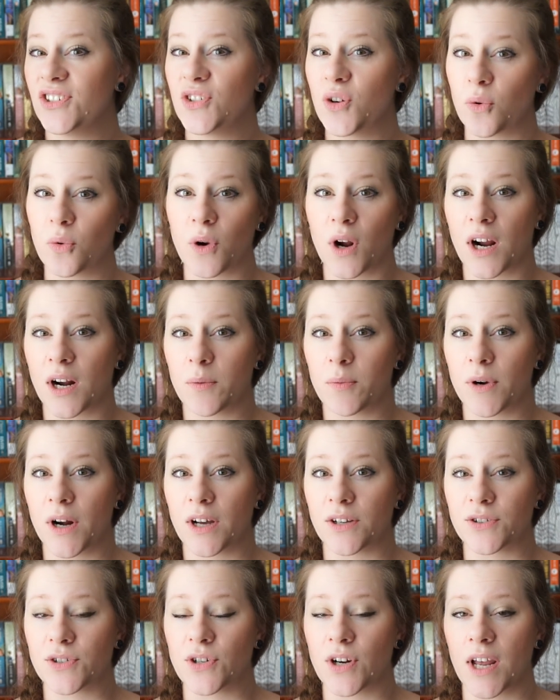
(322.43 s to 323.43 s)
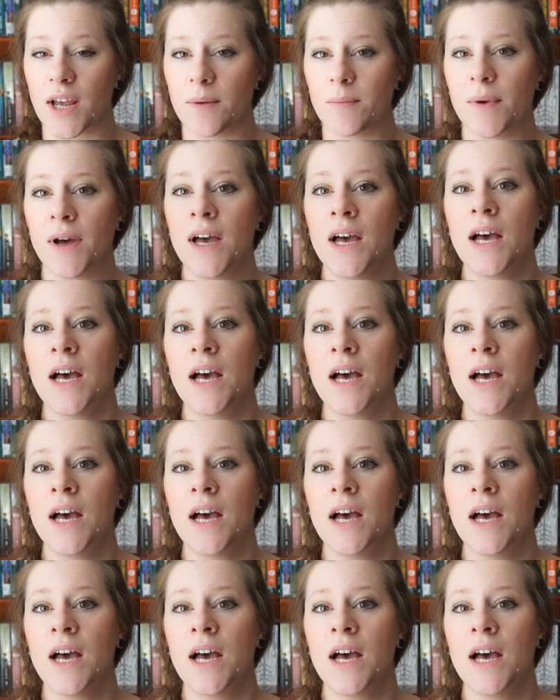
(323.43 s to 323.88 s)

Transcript: don't know how to pronounce her name.